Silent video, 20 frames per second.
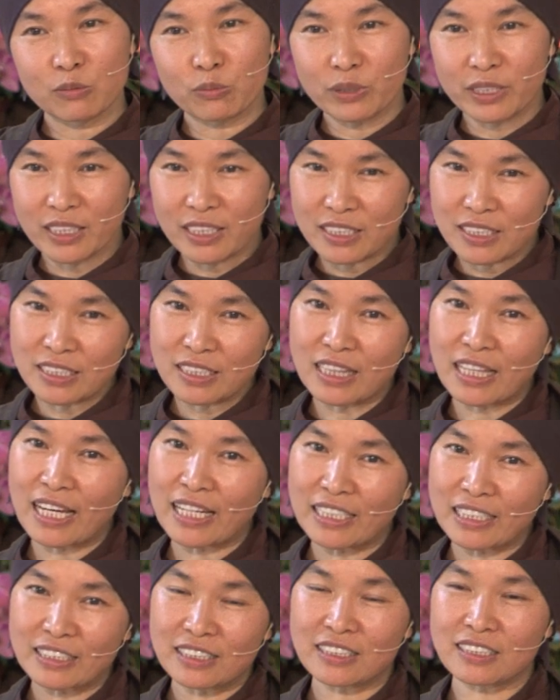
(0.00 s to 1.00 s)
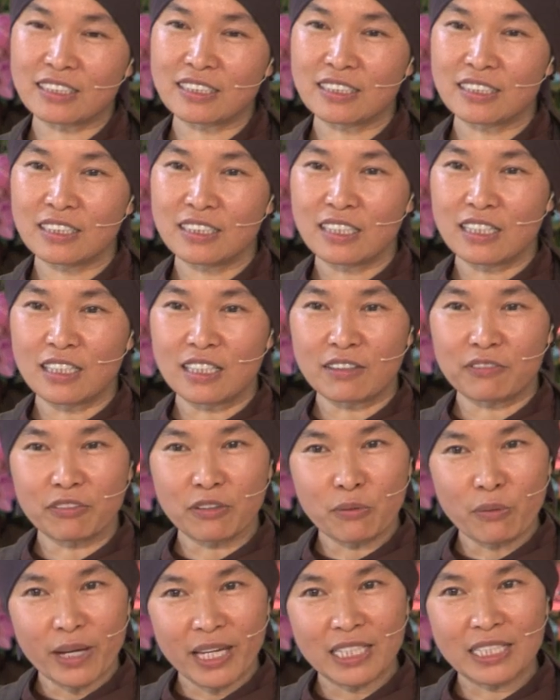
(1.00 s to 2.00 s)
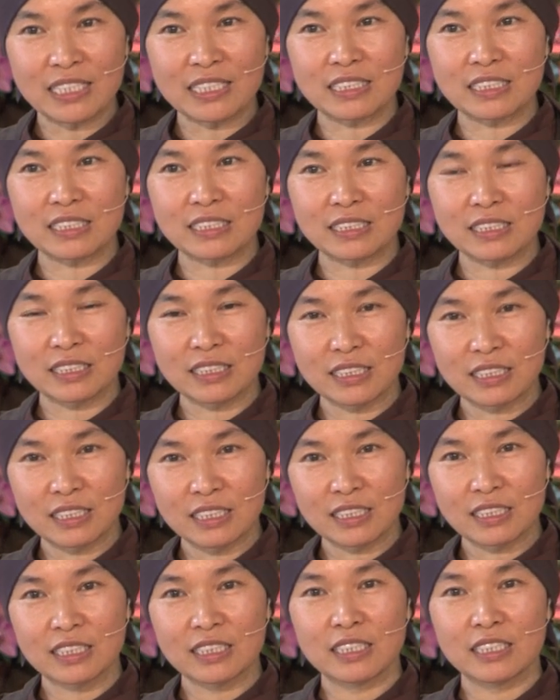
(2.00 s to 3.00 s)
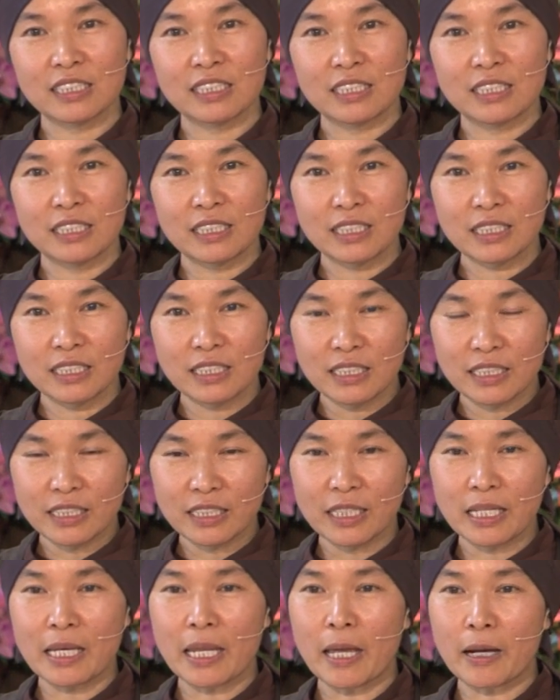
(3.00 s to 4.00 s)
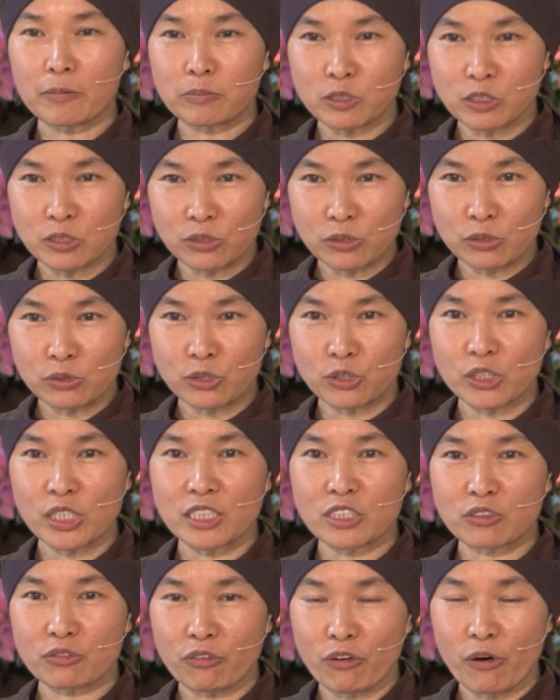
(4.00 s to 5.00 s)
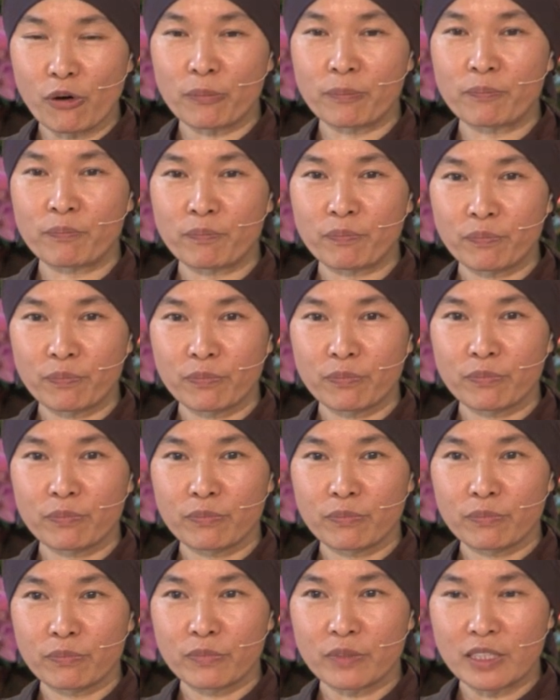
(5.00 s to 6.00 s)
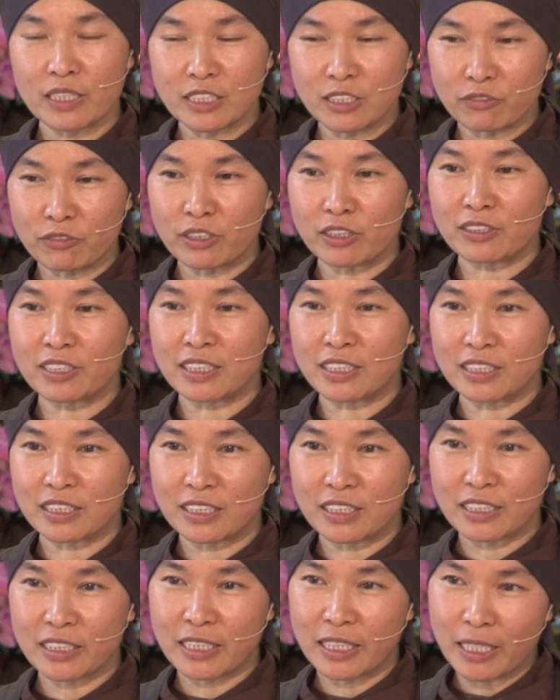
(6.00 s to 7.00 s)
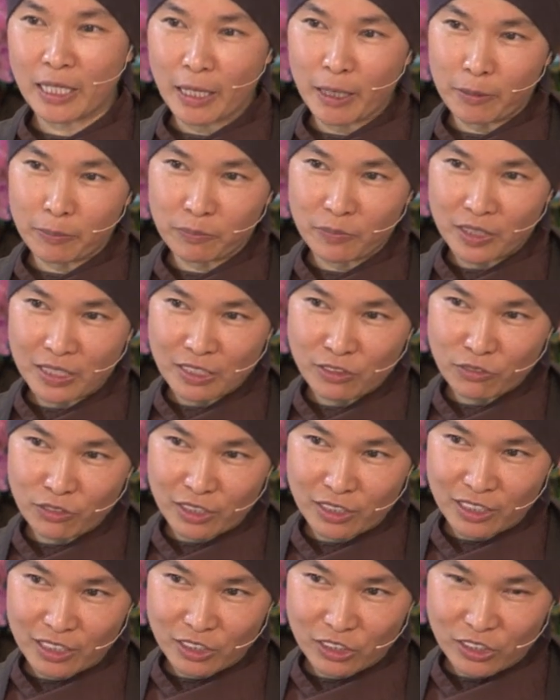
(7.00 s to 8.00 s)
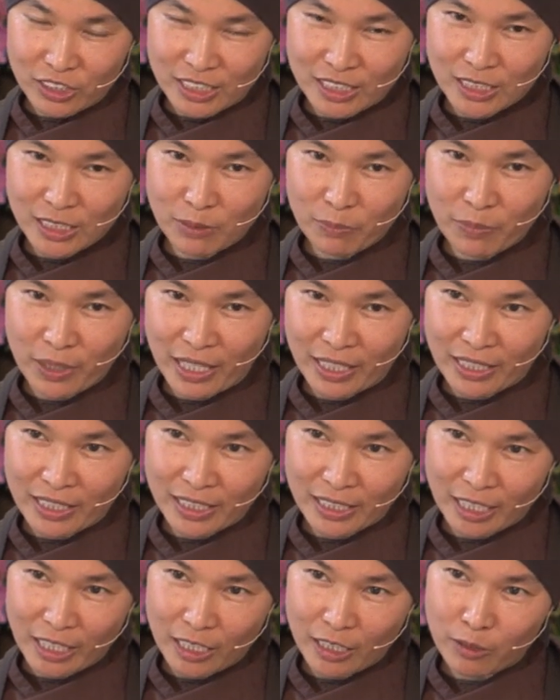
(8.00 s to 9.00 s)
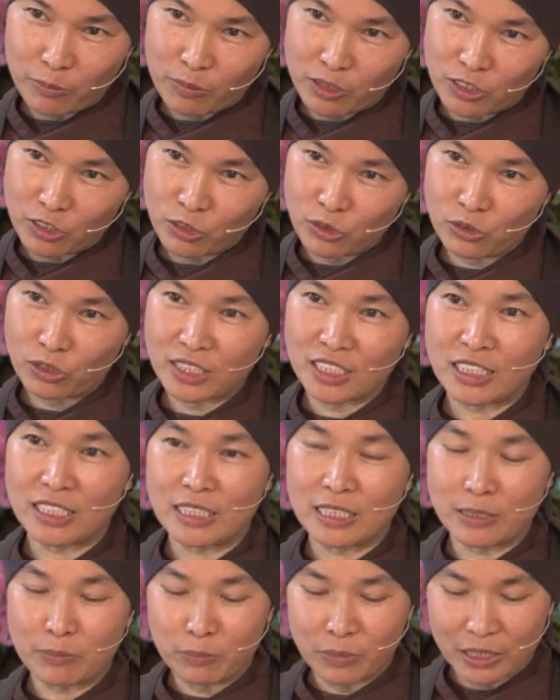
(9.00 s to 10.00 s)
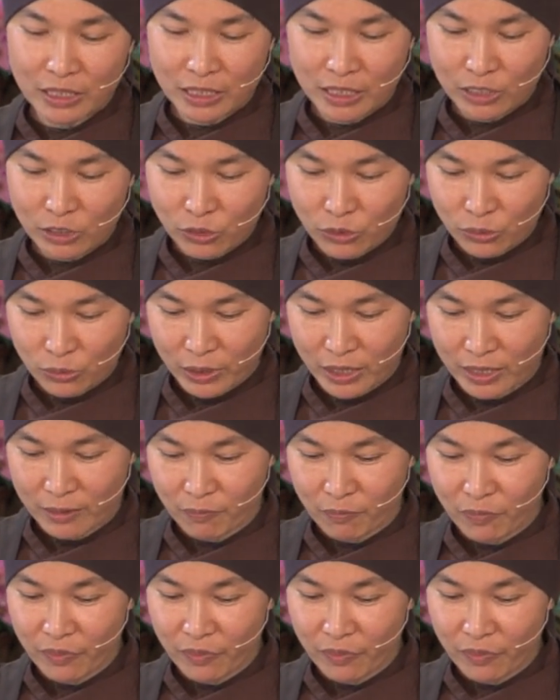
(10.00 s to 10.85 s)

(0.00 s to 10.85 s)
with this light of awareness, can help to transform this feeling, can help this feeling to dissipate, and can help us to see deeply into it.